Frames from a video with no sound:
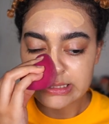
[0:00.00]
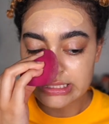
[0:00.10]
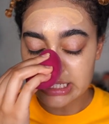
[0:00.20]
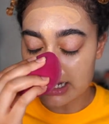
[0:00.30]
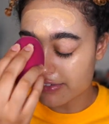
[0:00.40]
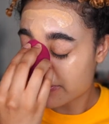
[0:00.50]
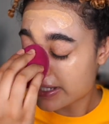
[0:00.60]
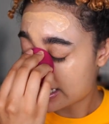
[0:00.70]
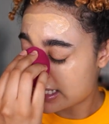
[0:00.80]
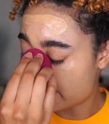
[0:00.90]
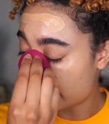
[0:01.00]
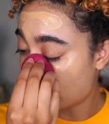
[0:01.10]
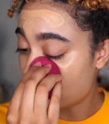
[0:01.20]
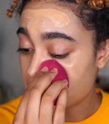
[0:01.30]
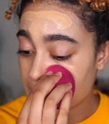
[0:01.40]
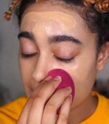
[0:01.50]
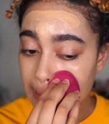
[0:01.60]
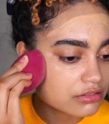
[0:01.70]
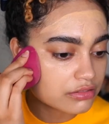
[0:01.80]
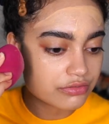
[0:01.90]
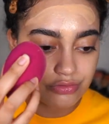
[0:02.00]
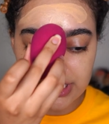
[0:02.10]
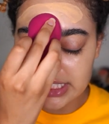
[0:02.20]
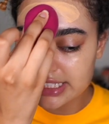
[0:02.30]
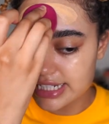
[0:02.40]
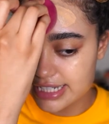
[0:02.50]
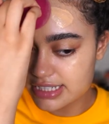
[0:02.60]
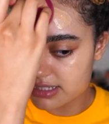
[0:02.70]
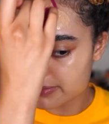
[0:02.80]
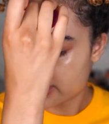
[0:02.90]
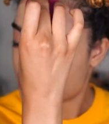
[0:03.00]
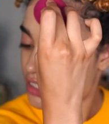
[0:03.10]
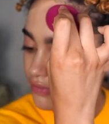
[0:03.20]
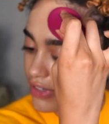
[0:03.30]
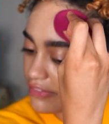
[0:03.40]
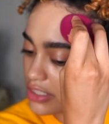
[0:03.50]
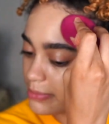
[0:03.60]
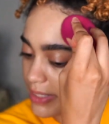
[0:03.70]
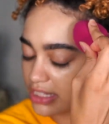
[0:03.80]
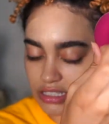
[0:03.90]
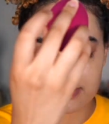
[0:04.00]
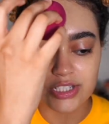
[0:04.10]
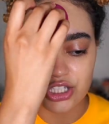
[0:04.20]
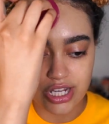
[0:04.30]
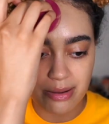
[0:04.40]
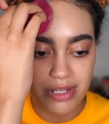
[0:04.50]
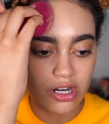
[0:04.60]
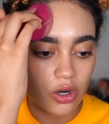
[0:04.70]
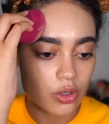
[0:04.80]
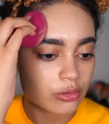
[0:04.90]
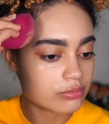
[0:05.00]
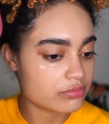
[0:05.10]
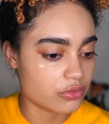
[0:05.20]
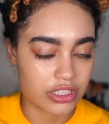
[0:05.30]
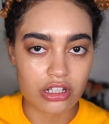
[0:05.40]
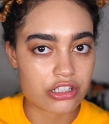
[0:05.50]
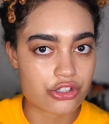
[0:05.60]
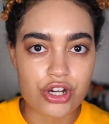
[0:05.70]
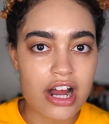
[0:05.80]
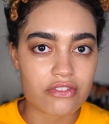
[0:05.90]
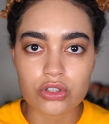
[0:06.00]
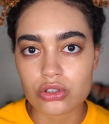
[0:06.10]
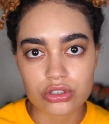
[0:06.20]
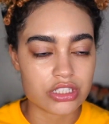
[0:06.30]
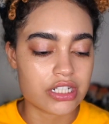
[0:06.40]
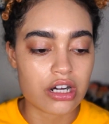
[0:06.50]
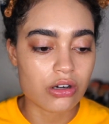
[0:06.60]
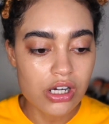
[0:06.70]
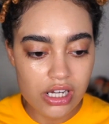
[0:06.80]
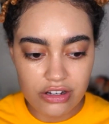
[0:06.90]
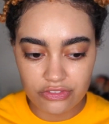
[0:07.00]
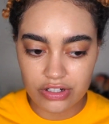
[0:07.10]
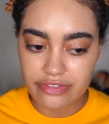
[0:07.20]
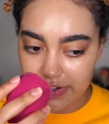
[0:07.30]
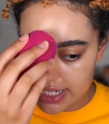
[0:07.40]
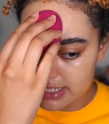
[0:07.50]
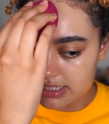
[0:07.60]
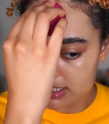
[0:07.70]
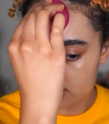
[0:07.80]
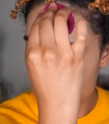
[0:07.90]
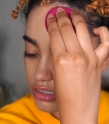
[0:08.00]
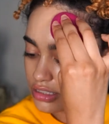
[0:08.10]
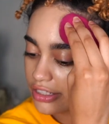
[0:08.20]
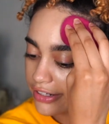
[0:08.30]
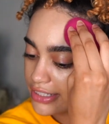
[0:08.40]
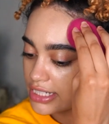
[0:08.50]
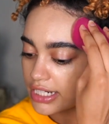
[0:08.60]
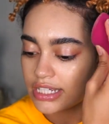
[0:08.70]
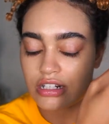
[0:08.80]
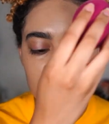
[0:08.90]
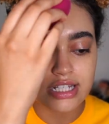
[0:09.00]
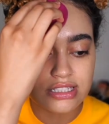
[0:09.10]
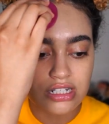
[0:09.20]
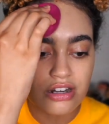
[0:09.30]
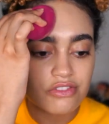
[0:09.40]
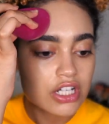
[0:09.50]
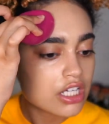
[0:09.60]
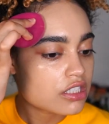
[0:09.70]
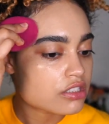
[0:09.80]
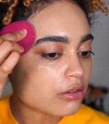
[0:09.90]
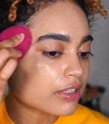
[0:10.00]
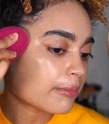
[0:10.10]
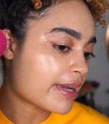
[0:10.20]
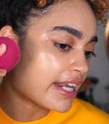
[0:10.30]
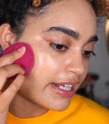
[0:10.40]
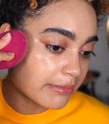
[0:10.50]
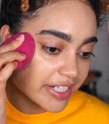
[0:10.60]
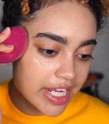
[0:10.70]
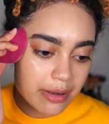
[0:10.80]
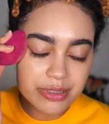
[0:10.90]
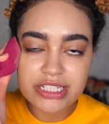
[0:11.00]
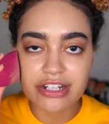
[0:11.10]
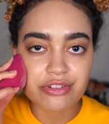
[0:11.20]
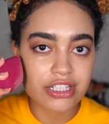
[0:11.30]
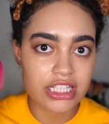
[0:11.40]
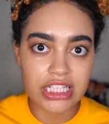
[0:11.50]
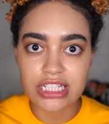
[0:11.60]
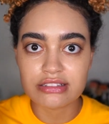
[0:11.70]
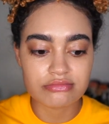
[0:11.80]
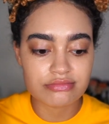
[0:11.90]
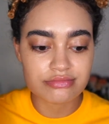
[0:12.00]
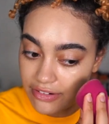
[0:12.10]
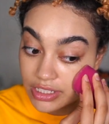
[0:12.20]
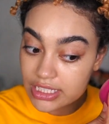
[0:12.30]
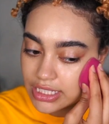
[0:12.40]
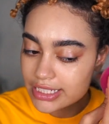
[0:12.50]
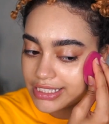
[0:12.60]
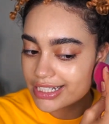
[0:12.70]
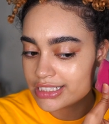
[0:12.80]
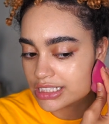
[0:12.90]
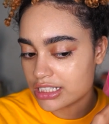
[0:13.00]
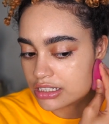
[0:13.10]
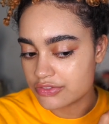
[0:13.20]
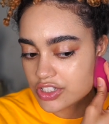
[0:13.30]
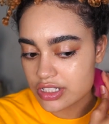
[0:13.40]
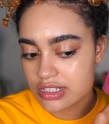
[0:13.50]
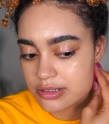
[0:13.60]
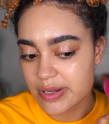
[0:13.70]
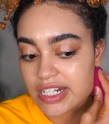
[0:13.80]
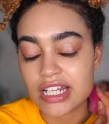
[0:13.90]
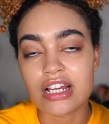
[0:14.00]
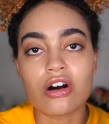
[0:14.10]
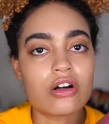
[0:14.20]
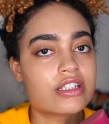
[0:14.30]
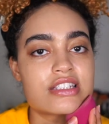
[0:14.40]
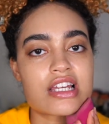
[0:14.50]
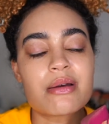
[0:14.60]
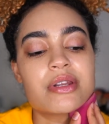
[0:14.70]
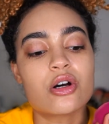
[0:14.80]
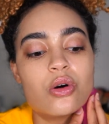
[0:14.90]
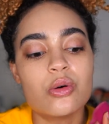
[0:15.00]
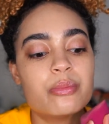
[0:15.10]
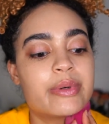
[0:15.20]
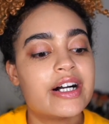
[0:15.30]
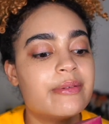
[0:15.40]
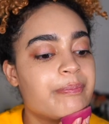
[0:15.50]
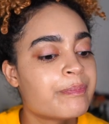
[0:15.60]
stuff has been really nice because I've never spent this much time at home with all the travel, you know, for events to New York City and all that stuff. So when the pandemic happened, I really liked the idea of just spending all this time at home, but